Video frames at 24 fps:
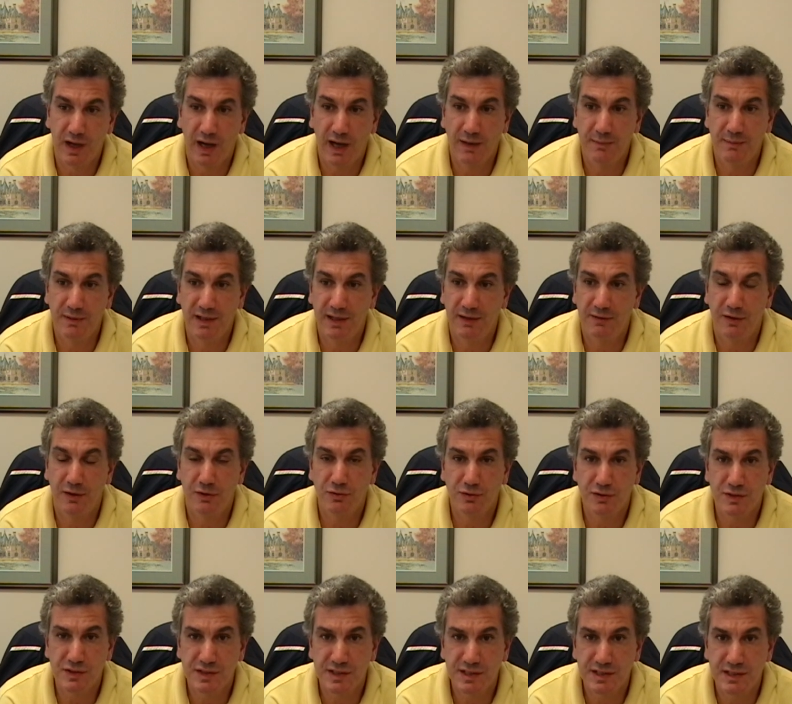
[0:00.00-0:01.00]
IBF
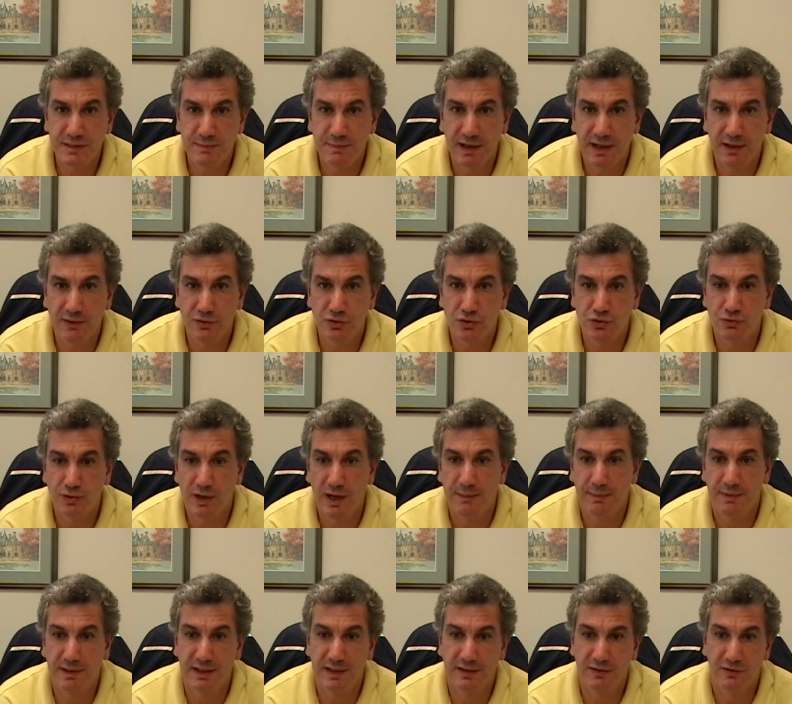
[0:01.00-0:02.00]
160 pound
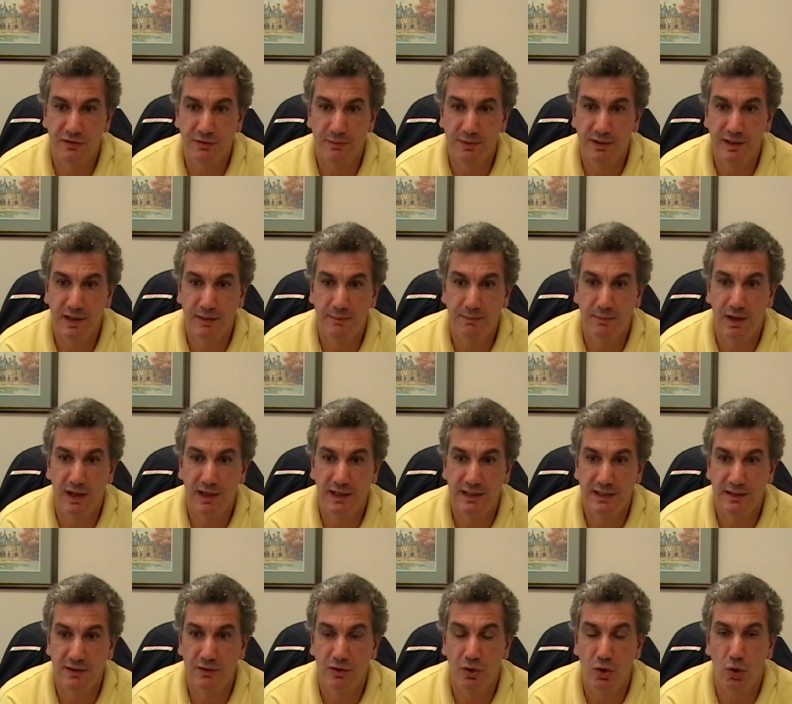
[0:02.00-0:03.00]
strap against someone named
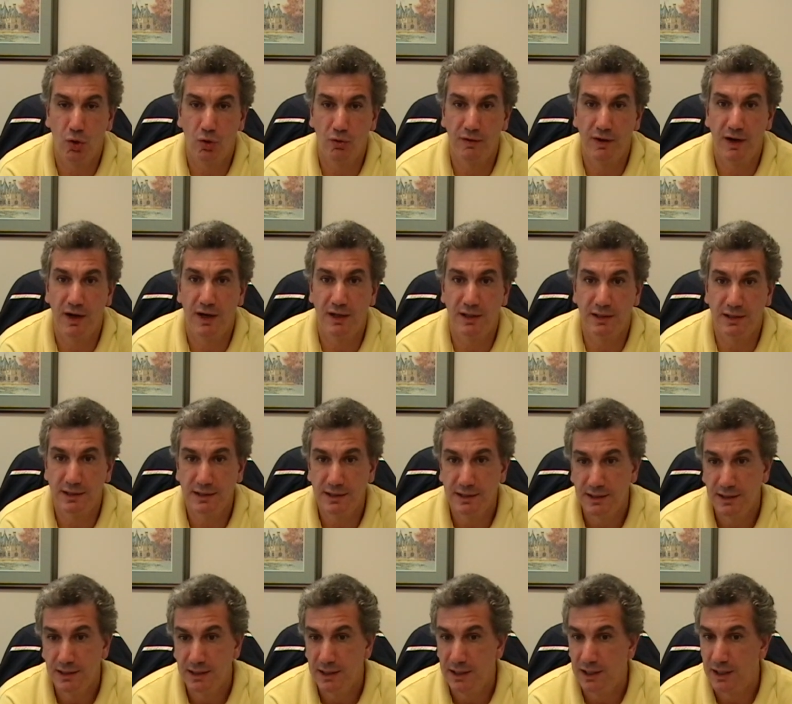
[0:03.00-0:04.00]
Mahir Oral.
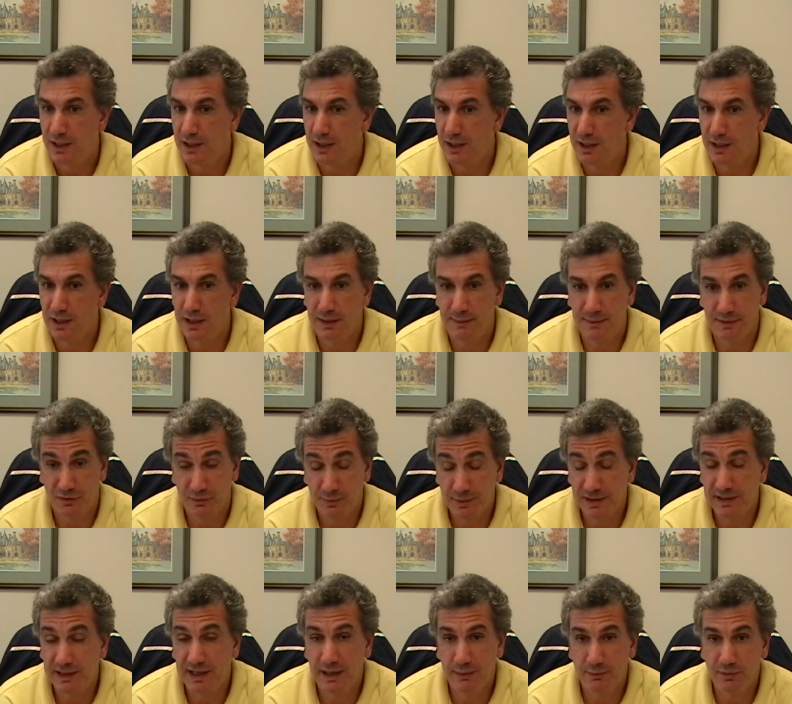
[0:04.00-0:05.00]
Uh, I'm
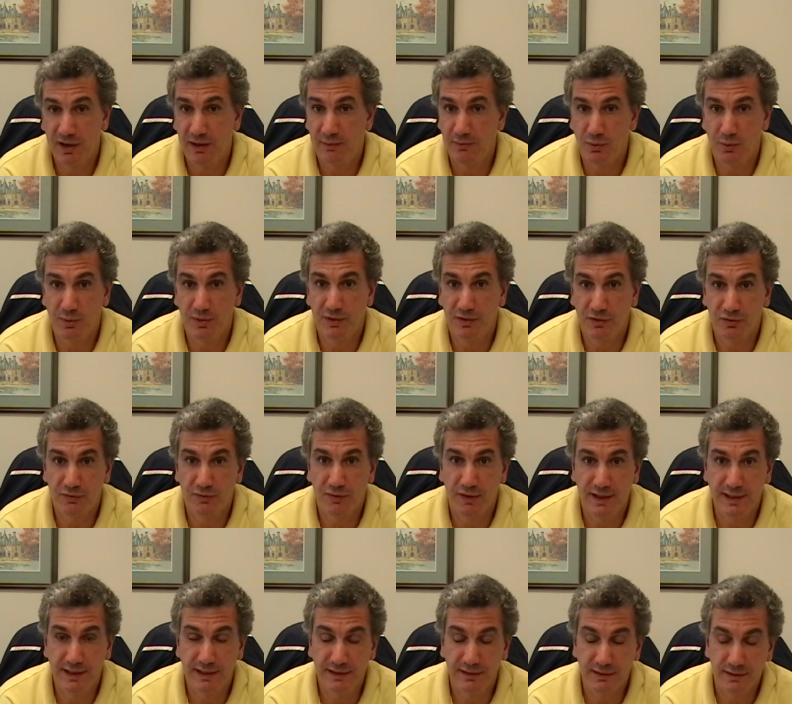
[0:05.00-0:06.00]
expecting Abraham to win this
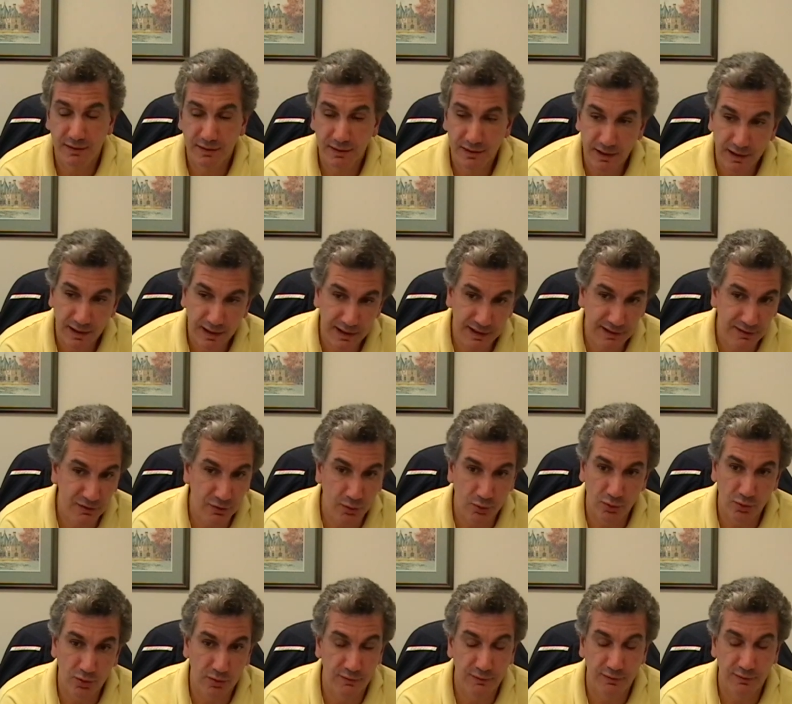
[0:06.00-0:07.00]
fight.
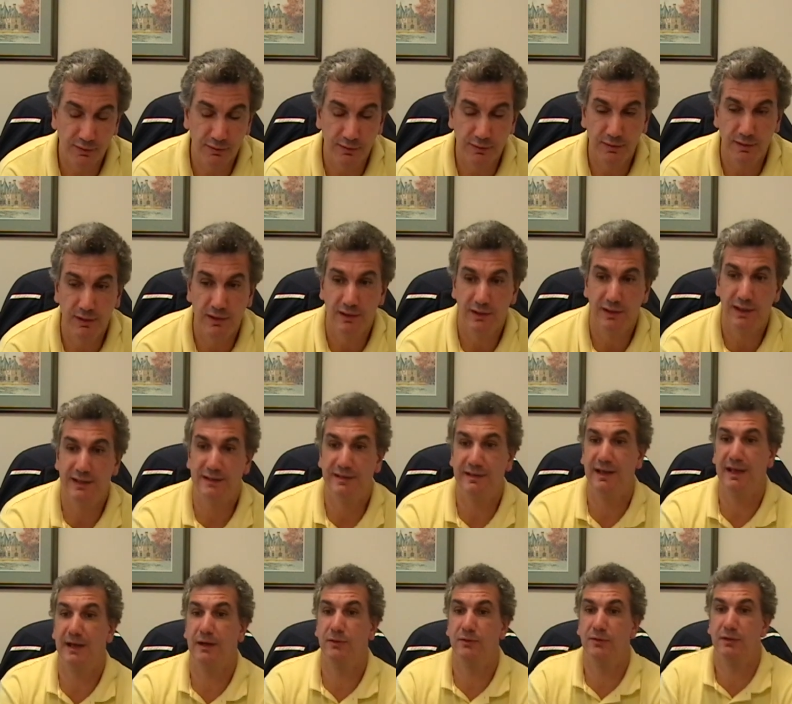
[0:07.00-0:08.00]
don't look for a
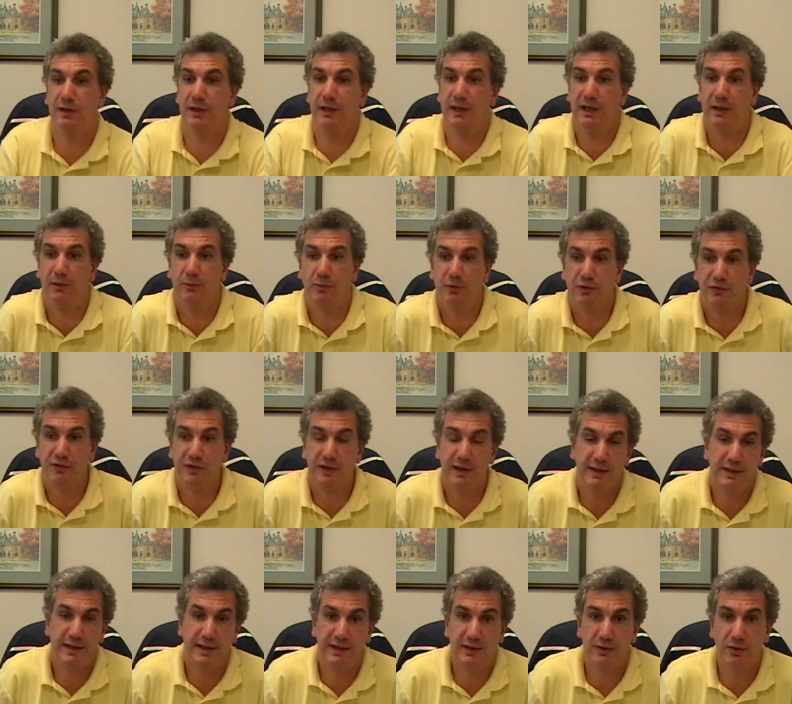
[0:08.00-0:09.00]
letdown, and we'll see
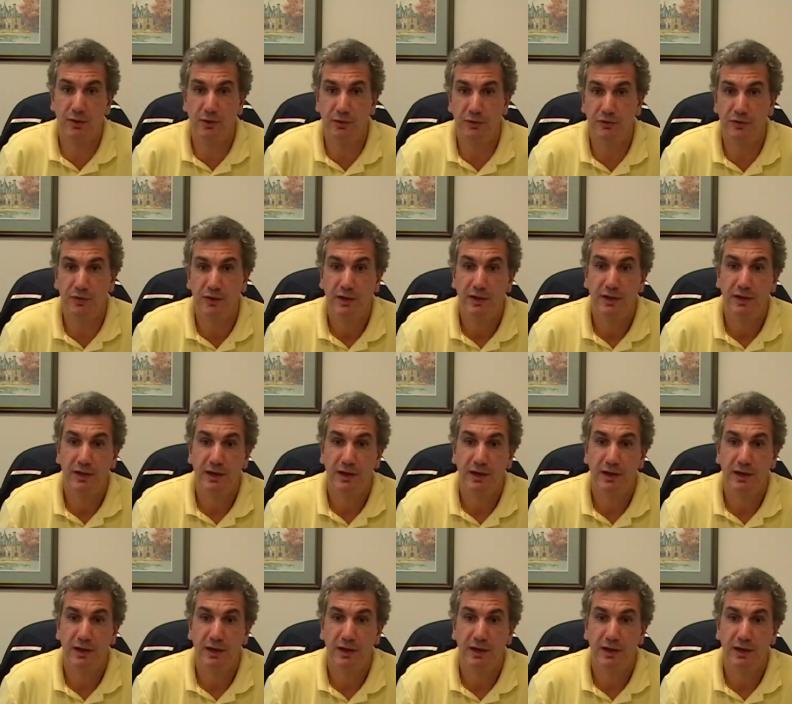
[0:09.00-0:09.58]
how that goes.